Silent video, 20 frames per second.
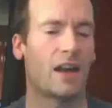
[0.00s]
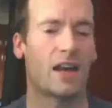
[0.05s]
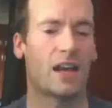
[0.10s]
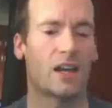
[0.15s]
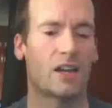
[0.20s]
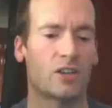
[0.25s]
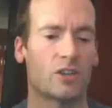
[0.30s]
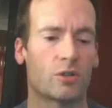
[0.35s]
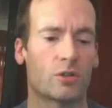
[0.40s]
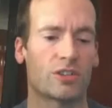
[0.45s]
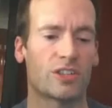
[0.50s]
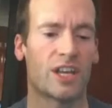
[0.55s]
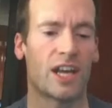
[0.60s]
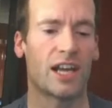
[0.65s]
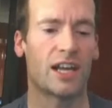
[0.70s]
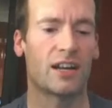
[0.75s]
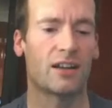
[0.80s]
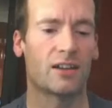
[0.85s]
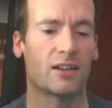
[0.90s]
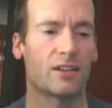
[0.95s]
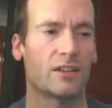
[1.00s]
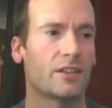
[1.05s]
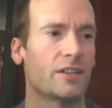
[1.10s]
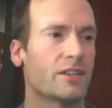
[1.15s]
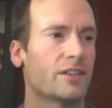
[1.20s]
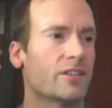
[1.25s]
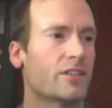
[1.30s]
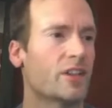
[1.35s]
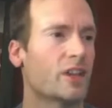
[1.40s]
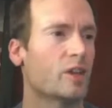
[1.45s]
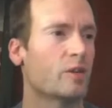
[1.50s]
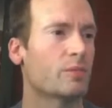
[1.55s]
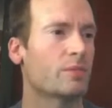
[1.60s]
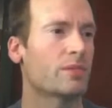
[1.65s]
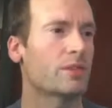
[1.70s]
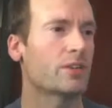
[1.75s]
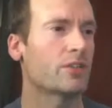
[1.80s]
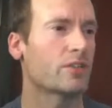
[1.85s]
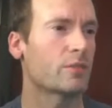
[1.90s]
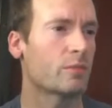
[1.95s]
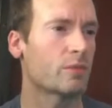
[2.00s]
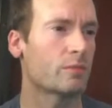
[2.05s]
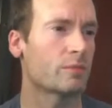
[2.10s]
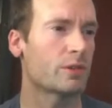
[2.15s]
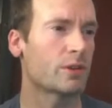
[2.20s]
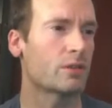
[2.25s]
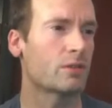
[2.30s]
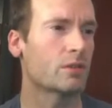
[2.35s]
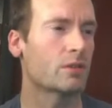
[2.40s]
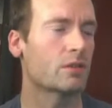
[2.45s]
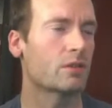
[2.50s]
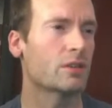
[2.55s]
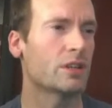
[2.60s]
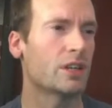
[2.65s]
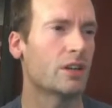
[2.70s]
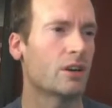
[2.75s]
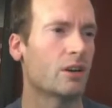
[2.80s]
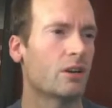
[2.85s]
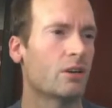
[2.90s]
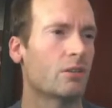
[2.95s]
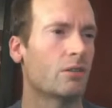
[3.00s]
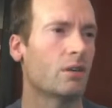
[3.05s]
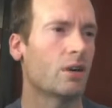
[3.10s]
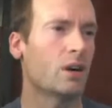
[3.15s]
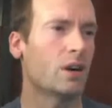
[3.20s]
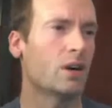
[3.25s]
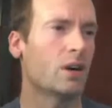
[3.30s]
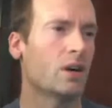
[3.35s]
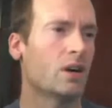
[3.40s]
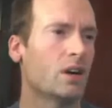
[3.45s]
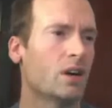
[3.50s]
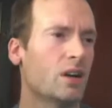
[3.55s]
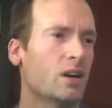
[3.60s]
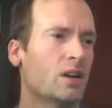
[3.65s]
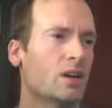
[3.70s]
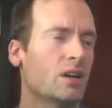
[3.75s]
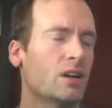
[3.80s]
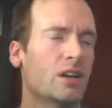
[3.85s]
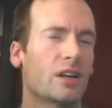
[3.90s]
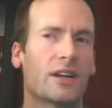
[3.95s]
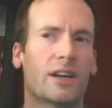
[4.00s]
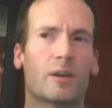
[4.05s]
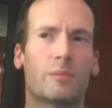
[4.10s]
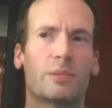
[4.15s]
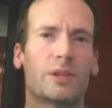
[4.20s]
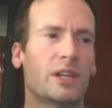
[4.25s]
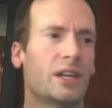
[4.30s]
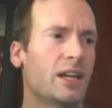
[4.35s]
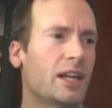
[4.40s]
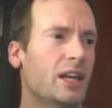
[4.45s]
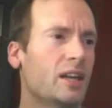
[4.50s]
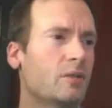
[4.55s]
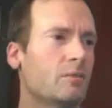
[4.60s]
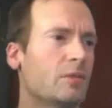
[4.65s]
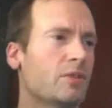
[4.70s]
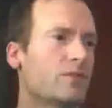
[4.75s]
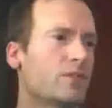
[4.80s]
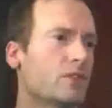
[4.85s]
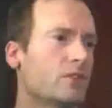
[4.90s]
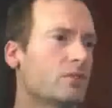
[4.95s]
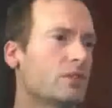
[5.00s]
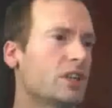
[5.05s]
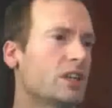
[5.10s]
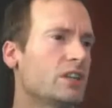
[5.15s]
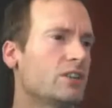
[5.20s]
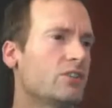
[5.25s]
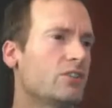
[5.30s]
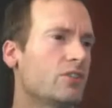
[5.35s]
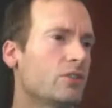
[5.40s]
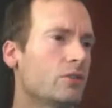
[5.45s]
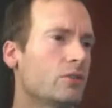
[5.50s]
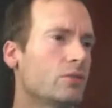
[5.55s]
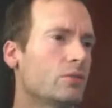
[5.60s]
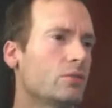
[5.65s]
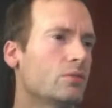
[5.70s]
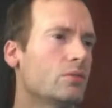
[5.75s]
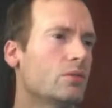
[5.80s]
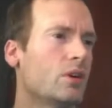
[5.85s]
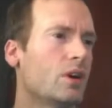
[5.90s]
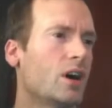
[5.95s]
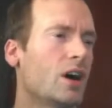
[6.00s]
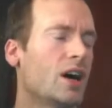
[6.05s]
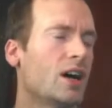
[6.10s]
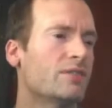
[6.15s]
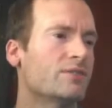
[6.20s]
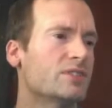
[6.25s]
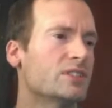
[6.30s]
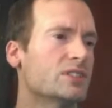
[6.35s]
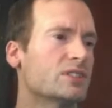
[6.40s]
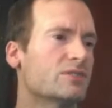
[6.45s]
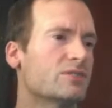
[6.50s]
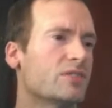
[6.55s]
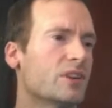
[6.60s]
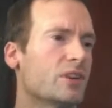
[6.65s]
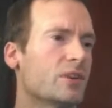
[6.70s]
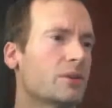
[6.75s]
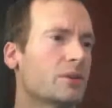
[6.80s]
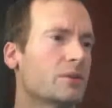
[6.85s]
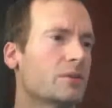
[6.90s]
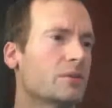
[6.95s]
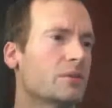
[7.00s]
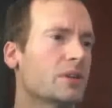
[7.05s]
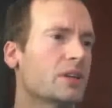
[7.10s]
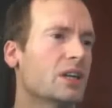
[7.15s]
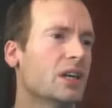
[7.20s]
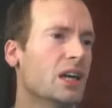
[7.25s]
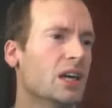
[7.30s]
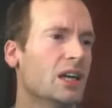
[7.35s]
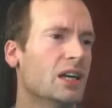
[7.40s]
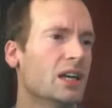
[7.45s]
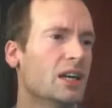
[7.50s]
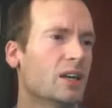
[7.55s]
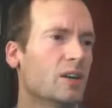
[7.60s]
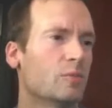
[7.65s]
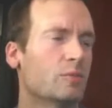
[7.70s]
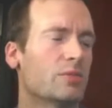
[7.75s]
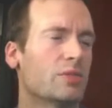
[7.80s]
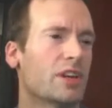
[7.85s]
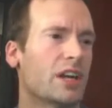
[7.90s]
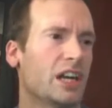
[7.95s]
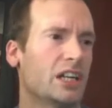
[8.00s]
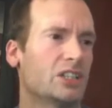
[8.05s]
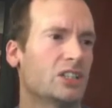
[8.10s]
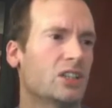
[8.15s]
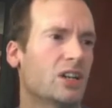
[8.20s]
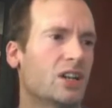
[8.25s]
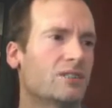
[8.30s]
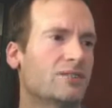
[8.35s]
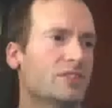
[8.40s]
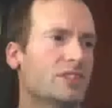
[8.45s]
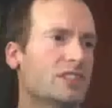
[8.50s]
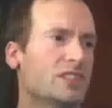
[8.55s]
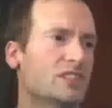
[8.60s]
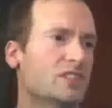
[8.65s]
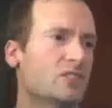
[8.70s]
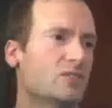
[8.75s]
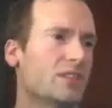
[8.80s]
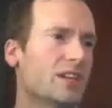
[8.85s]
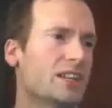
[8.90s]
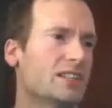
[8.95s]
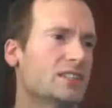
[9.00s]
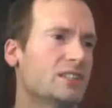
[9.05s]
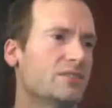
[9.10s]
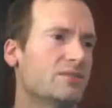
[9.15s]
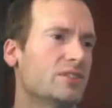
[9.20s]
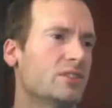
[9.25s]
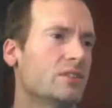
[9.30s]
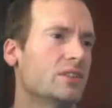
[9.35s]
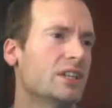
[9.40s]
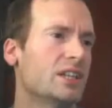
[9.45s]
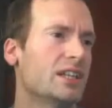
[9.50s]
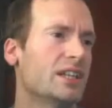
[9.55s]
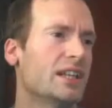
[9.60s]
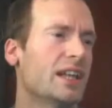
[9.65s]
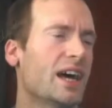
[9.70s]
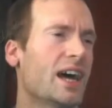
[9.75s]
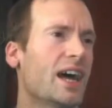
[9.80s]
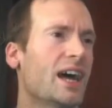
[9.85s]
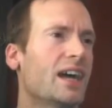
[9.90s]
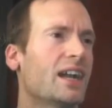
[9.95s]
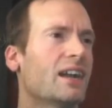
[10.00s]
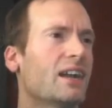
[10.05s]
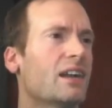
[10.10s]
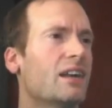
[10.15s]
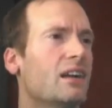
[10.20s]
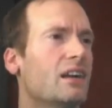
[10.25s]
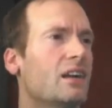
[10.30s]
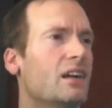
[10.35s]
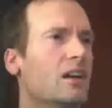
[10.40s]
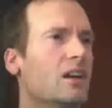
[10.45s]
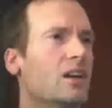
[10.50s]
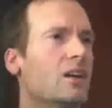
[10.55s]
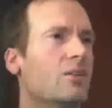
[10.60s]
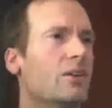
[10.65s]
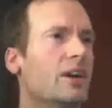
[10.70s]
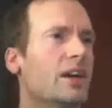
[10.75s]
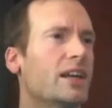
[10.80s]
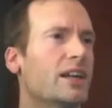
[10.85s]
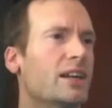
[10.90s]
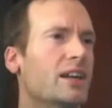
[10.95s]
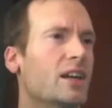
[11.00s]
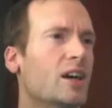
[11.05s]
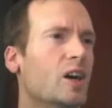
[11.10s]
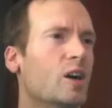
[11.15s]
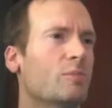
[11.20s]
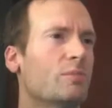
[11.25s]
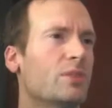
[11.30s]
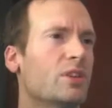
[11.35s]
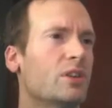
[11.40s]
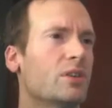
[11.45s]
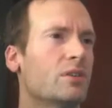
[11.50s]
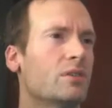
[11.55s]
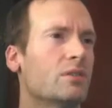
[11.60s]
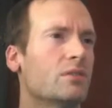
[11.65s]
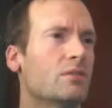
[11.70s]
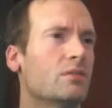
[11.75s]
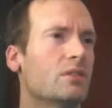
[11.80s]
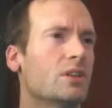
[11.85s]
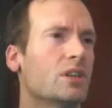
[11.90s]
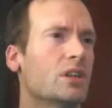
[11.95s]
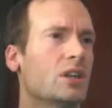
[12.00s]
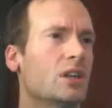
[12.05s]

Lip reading: your title, say principal broker and OR, company name if you need to, office phone, branch office address if you need that. Go ahead and upload